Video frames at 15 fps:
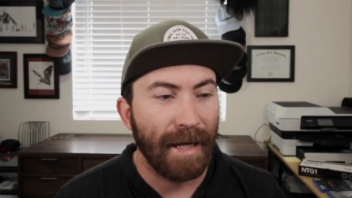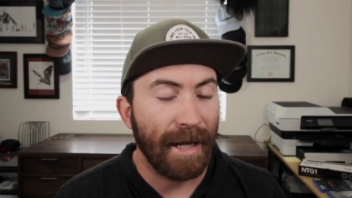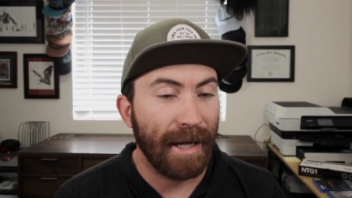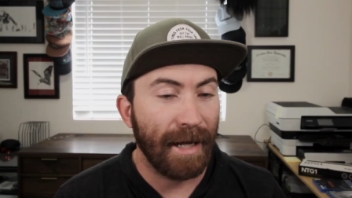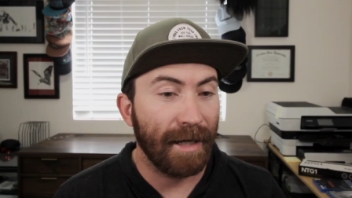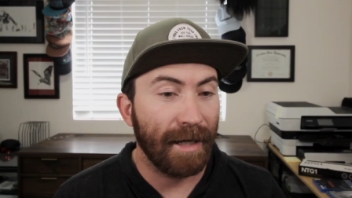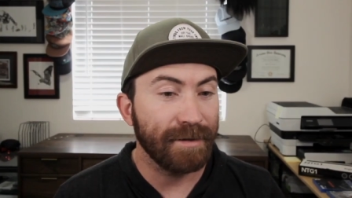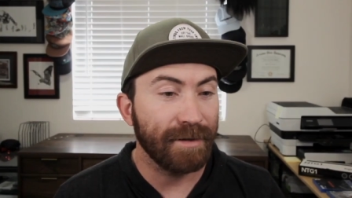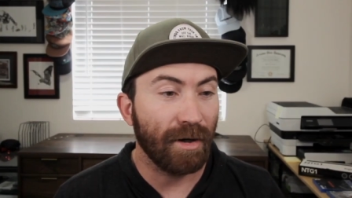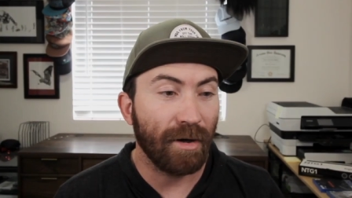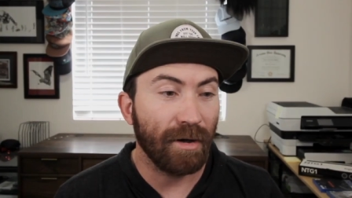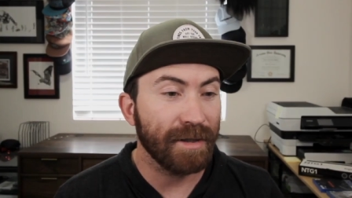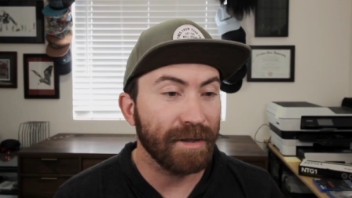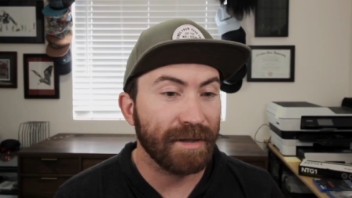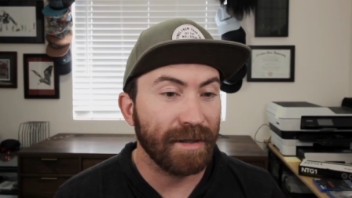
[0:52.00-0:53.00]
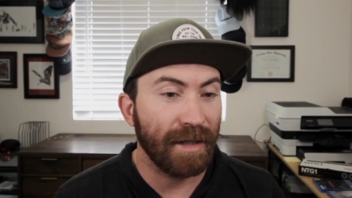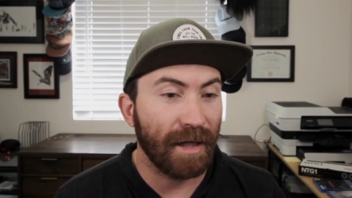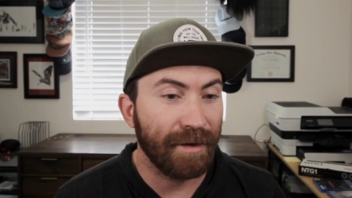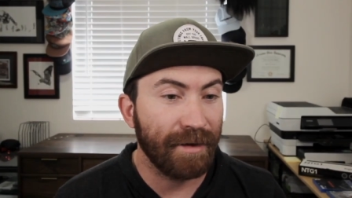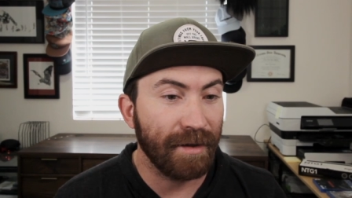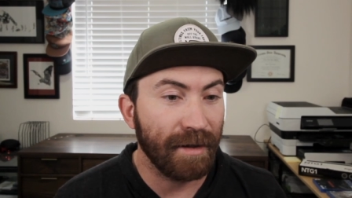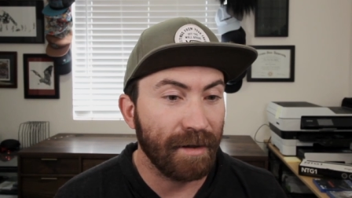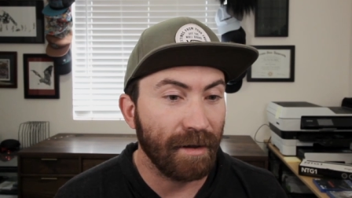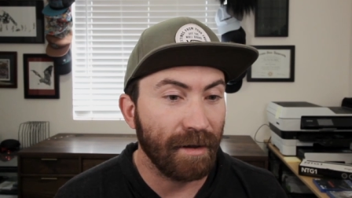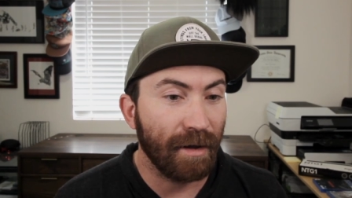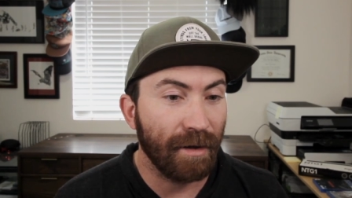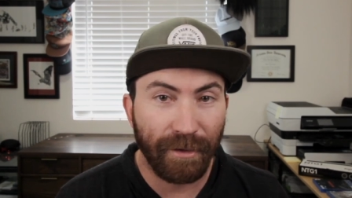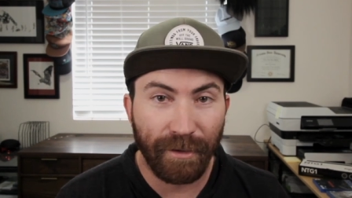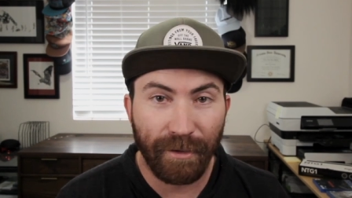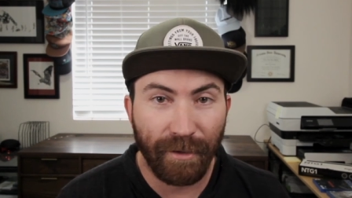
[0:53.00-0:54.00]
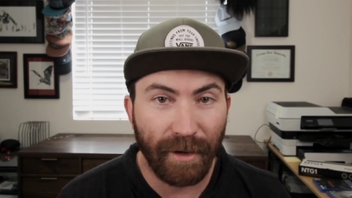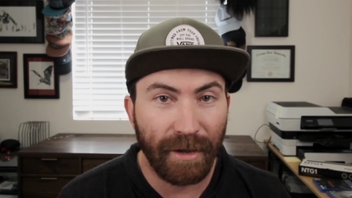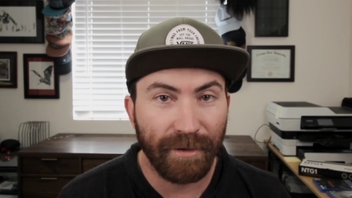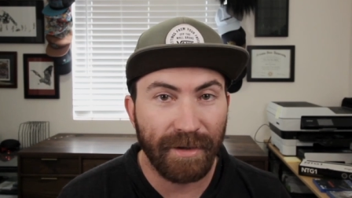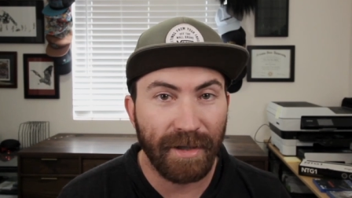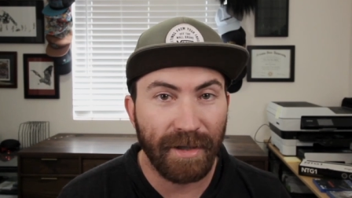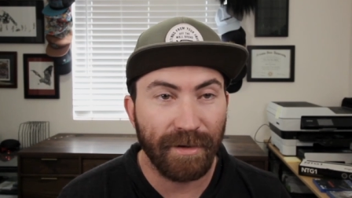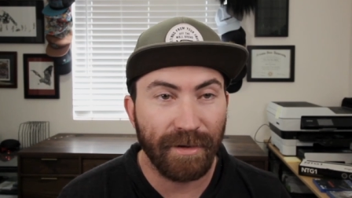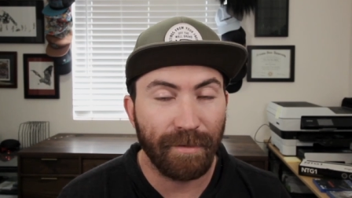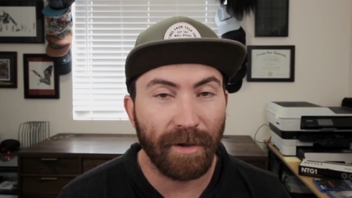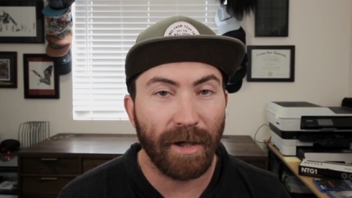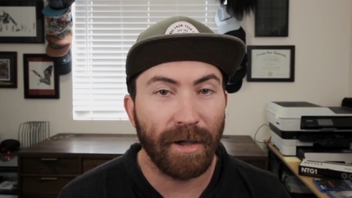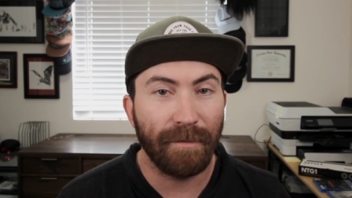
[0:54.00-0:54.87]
and honestly, I think other creators that use the pod